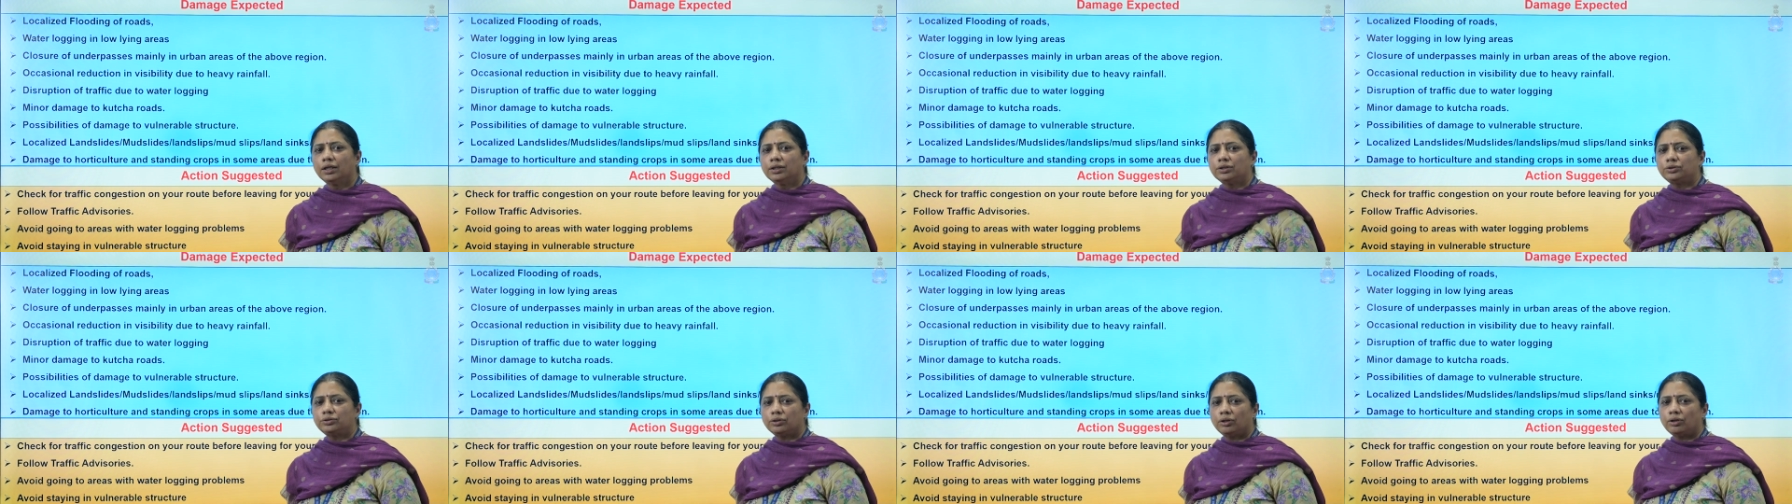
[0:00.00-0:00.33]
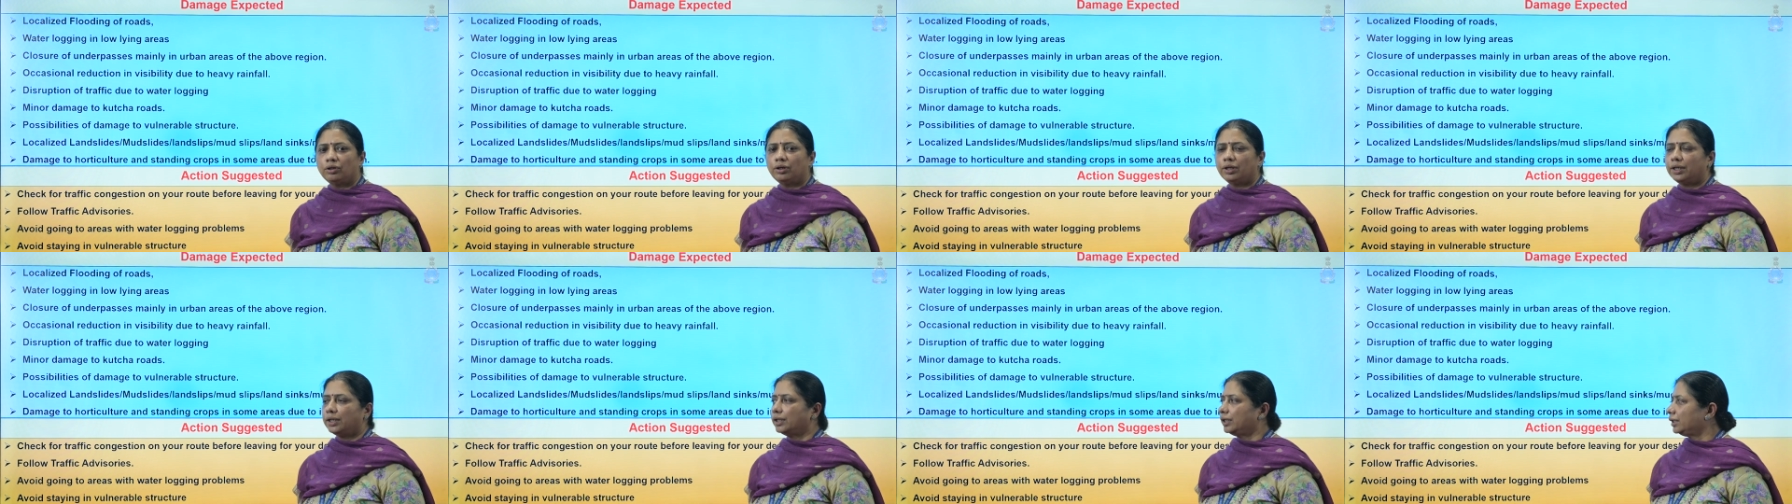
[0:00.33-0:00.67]

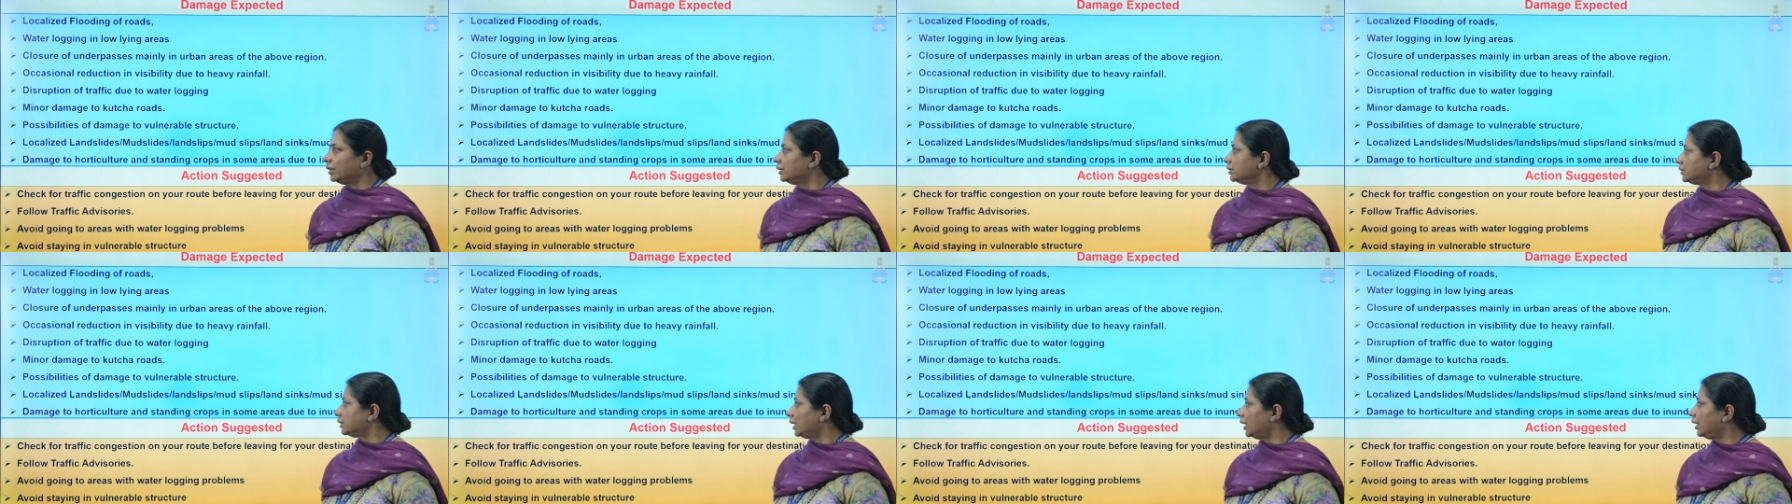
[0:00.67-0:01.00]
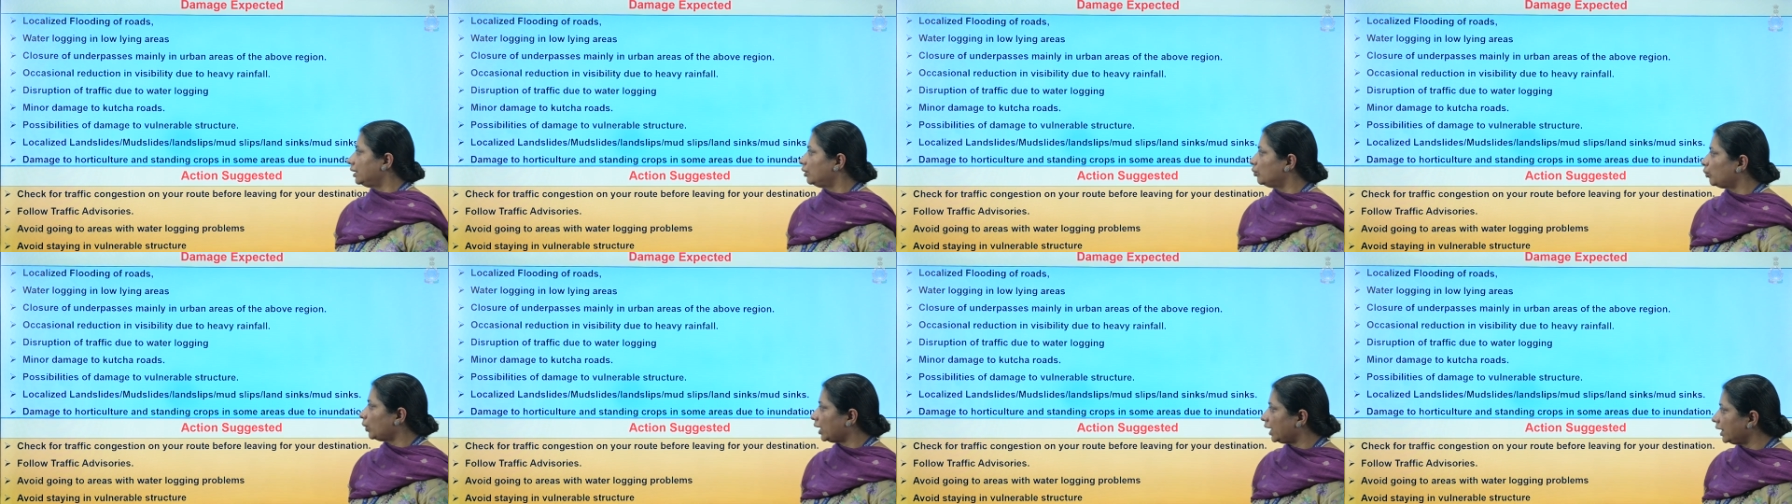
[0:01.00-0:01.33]
So it is
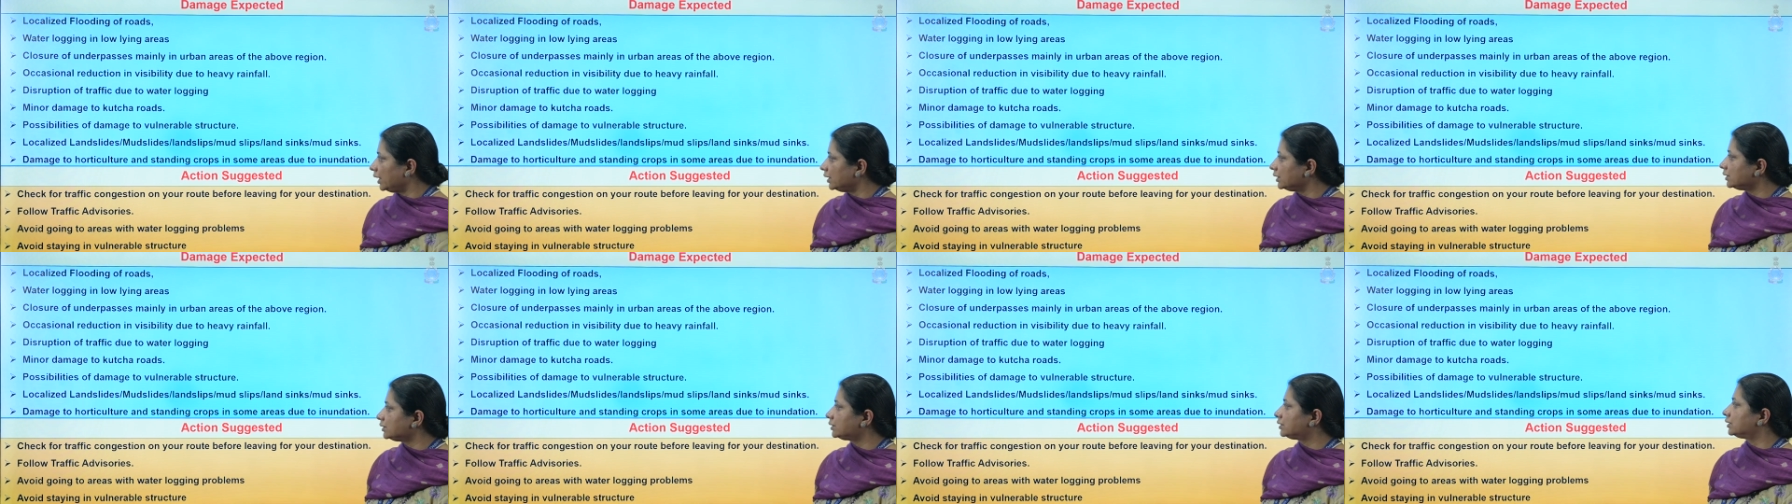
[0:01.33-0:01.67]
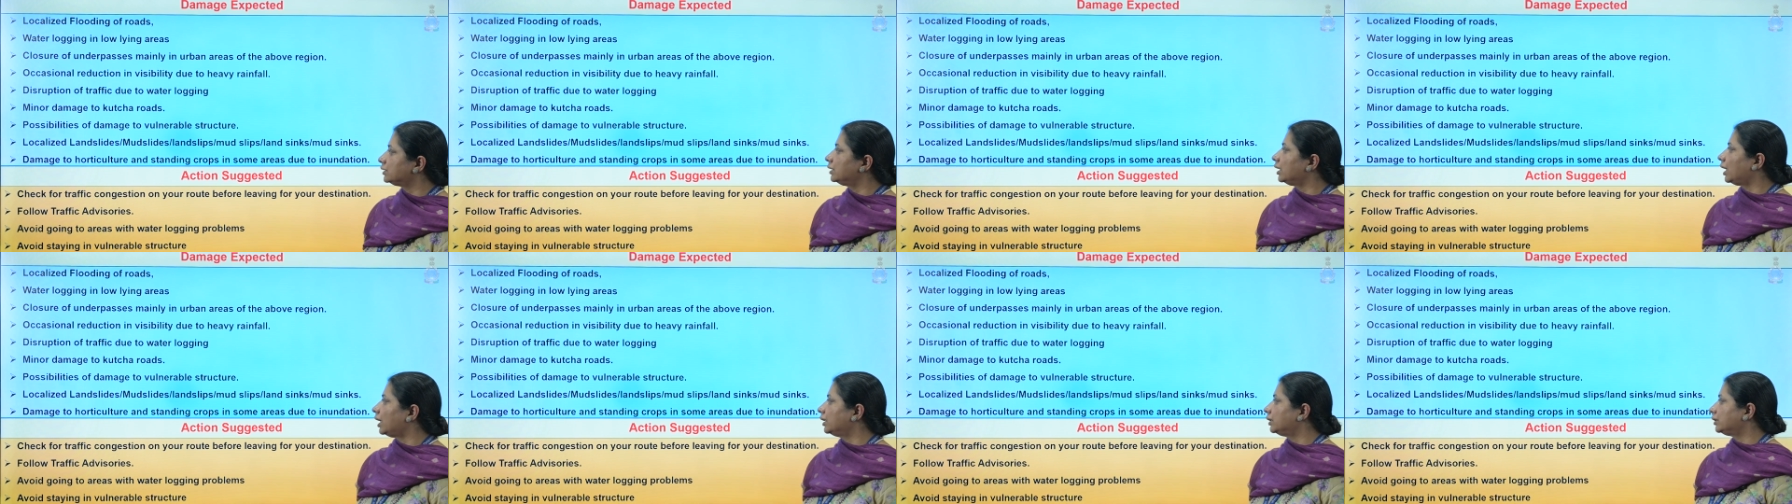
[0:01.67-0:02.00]

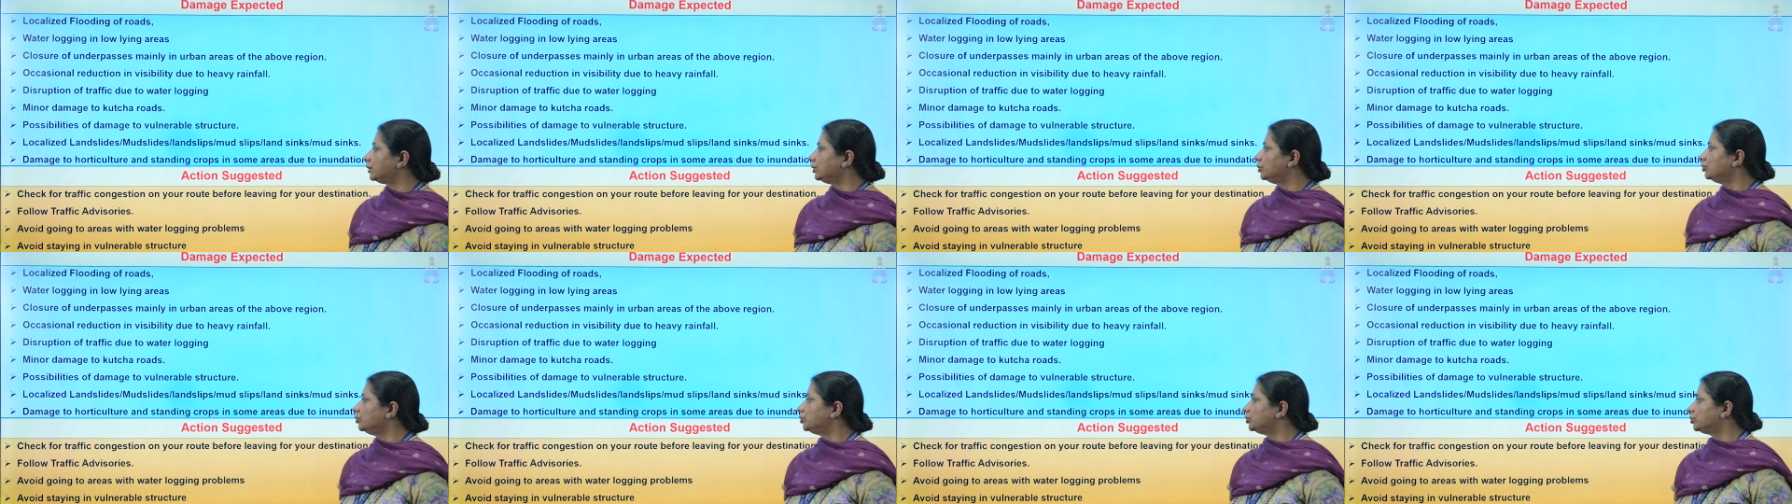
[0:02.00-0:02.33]
advised that you